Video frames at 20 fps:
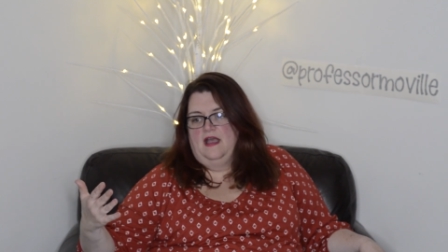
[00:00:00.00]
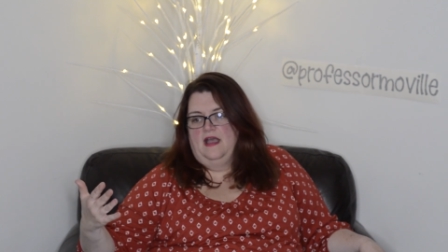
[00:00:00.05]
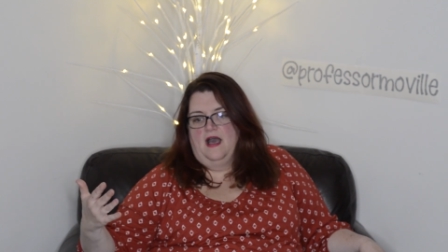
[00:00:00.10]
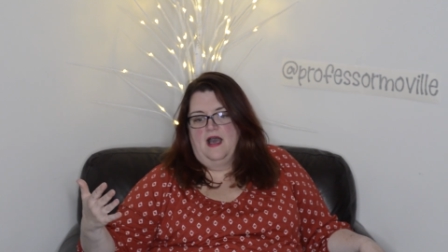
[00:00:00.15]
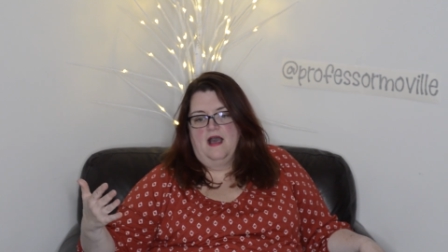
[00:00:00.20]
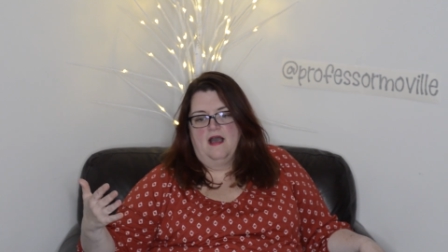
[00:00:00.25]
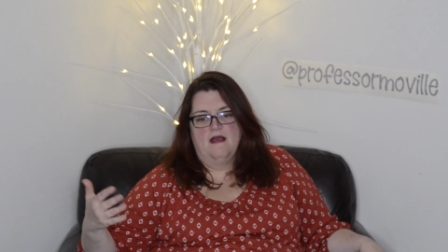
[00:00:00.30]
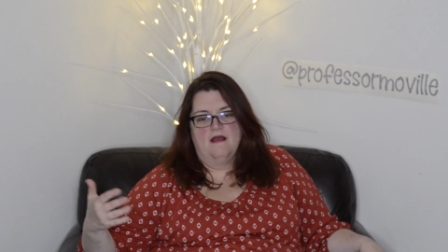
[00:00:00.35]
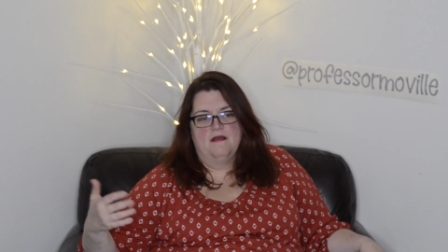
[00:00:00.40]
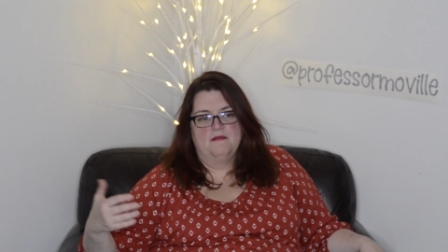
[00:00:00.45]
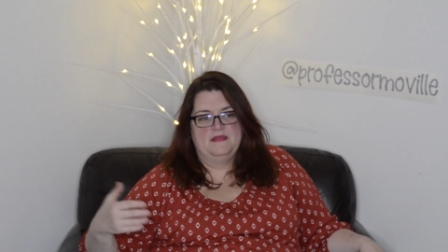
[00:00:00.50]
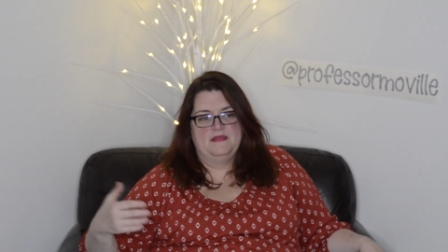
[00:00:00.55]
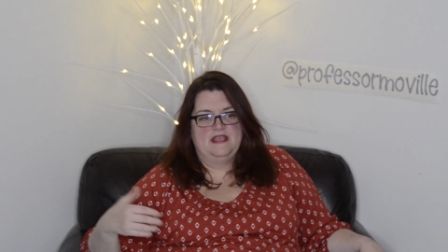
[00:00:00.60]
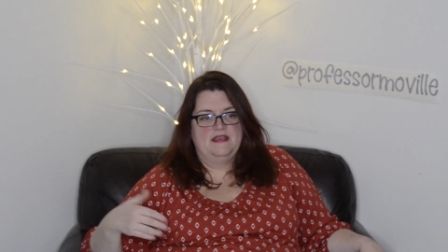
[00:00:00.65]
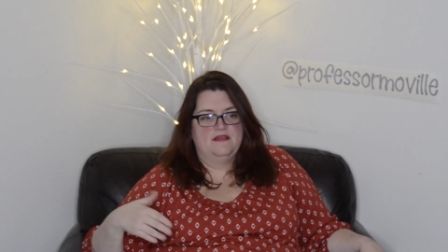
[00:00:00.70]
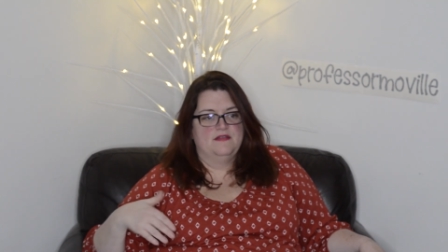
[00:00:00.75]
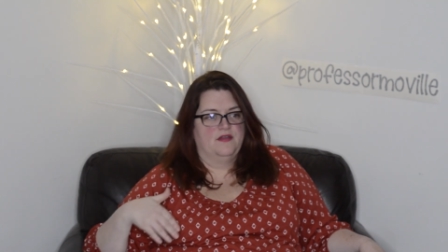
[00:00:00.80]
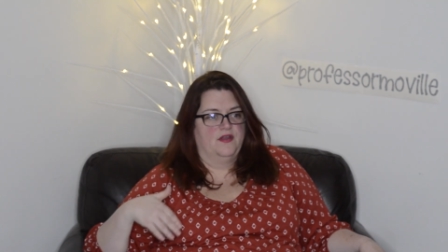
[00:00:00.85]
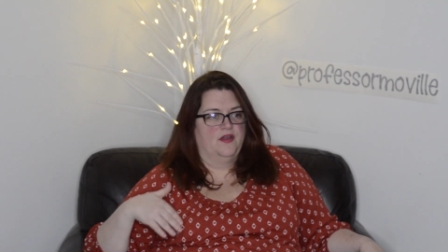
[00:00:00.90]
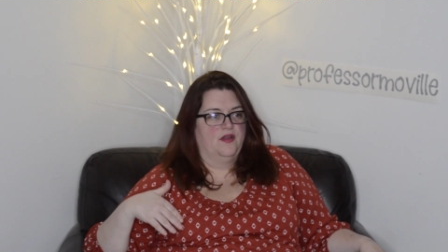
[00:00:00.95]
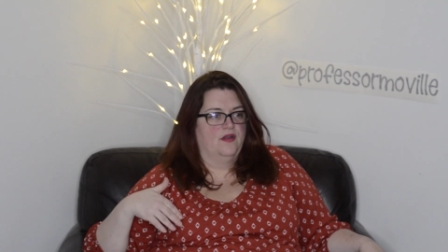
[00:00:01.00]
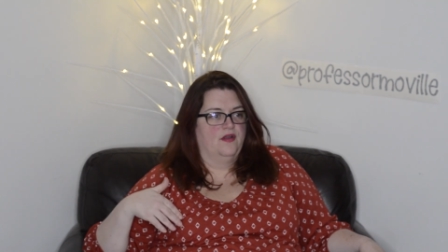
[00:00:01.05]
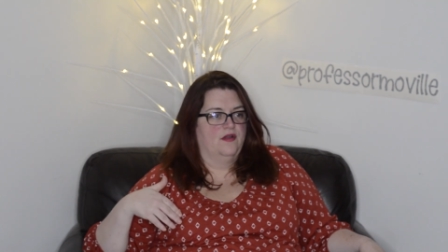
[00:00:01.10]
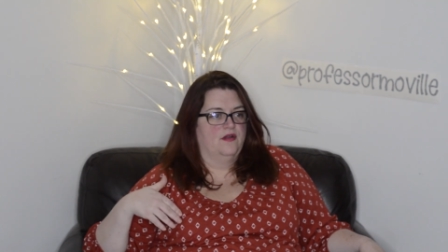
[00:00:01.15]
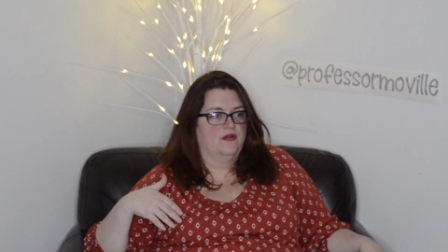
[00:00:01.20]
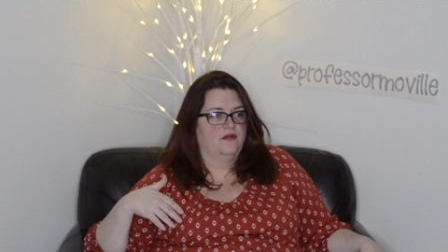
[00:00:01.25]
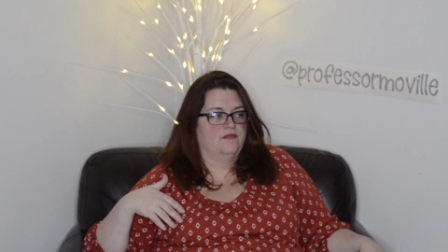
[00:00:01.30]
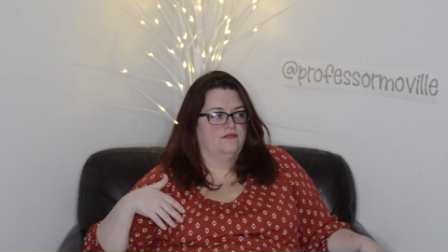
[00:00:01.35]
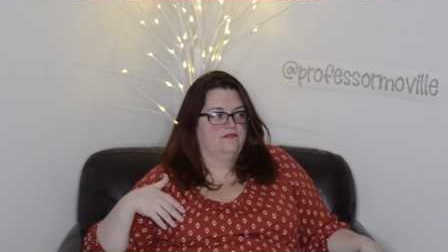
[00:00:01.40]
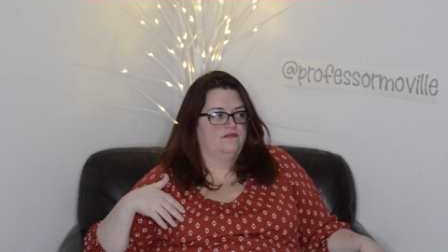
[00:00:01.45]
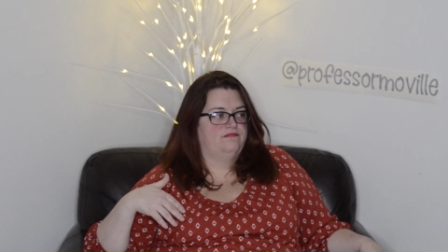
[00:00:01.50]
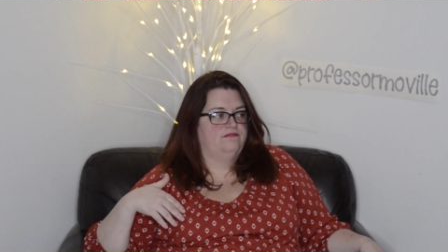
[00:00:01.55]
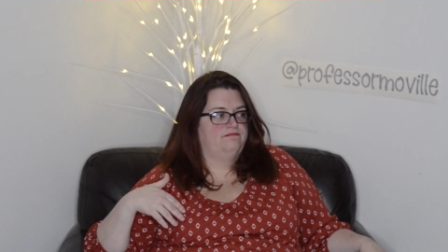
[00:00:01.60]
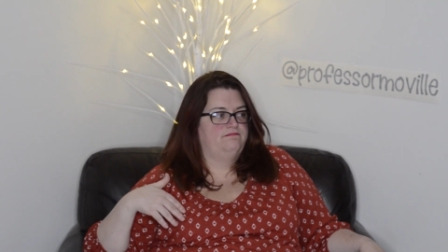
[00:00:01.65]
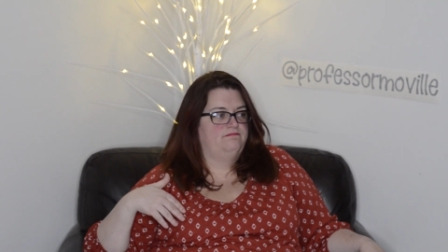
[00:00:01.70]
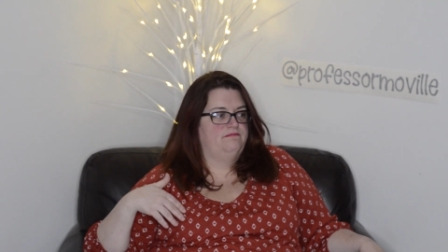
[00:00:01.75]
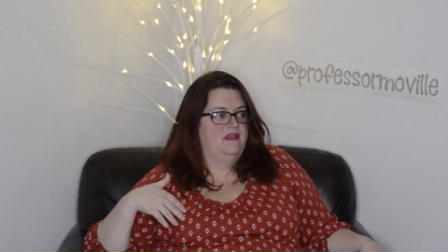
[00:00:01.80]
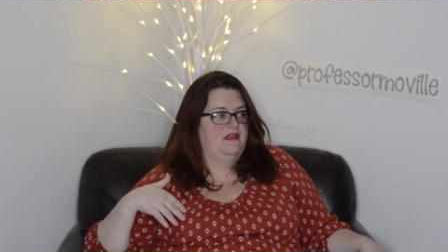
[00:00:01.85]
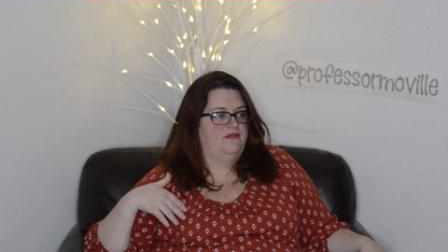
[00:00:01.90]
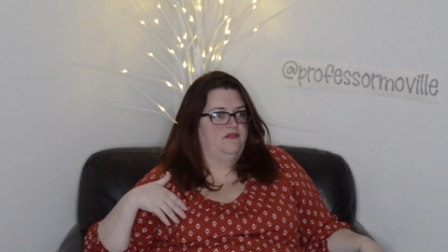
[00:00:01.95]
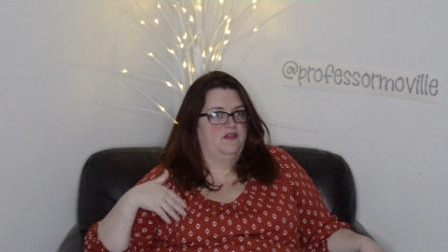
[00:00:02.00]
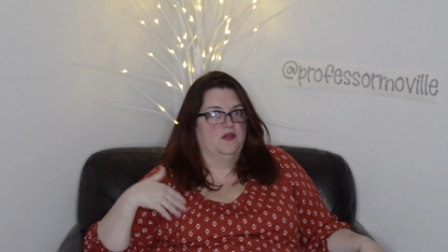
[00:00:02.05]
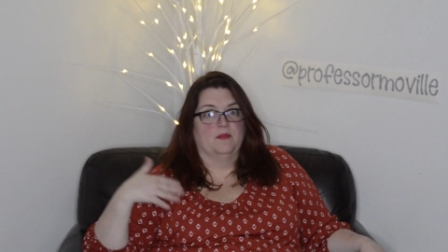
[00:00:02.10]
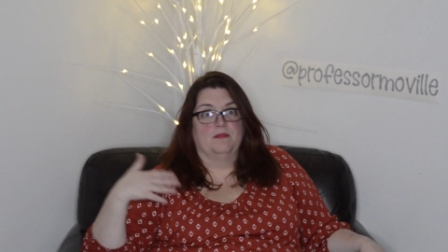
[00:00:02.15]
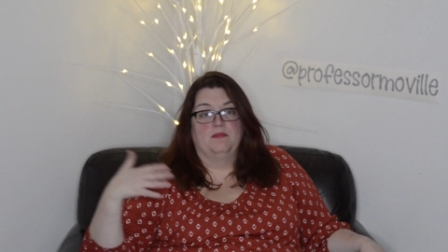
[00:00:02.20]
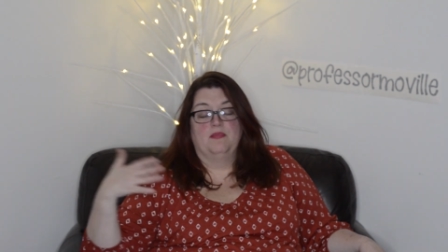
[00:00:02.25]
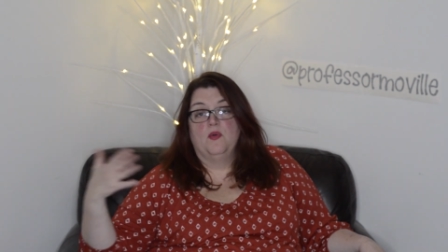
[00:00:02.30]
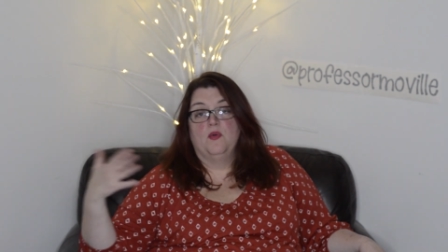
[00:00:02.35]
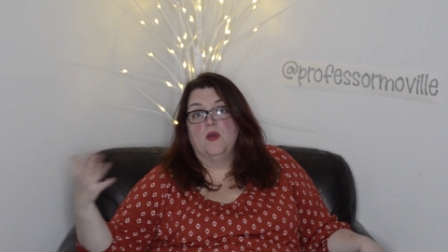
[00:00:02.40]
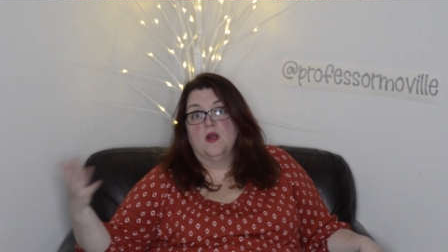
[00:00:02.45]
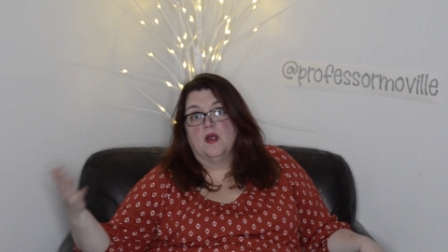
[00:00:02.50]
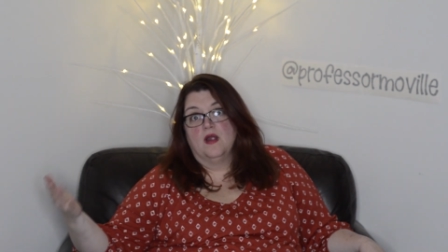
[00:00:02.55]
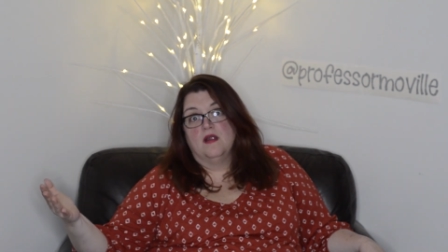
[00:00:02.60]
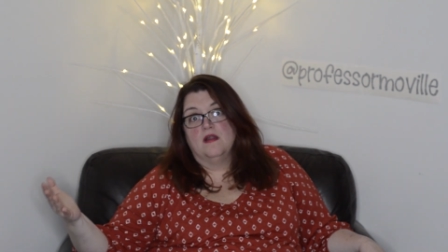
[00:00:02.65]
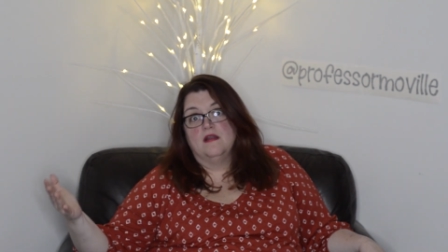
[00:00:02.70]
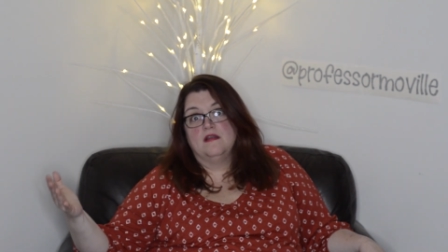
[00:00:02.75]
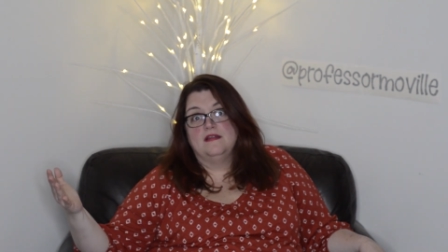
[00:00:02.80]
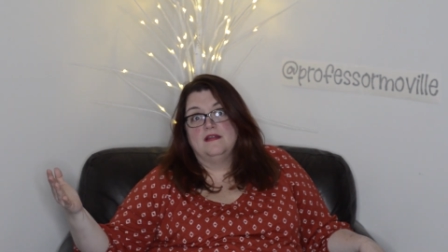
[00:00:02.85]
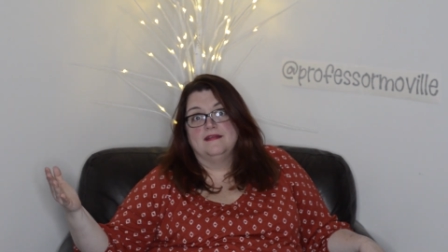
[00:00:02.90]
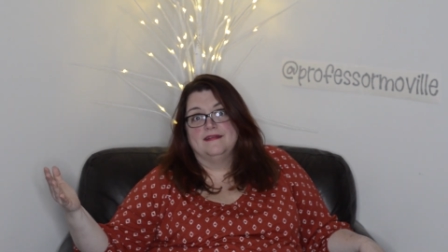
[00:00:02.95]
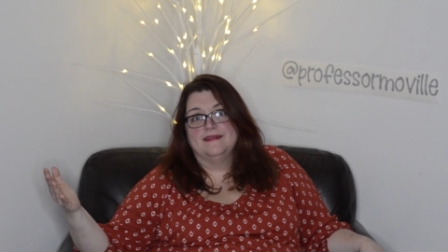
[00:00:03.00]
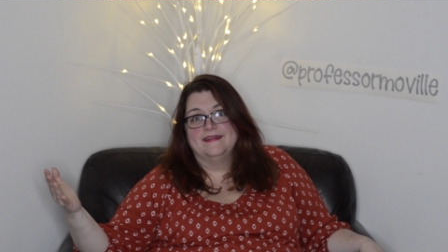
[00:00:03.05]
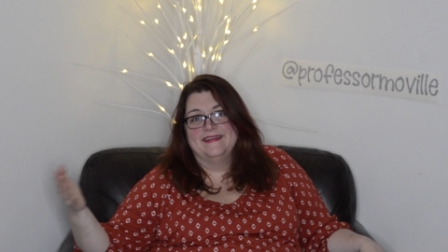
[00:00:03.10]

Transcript: either if you're bored,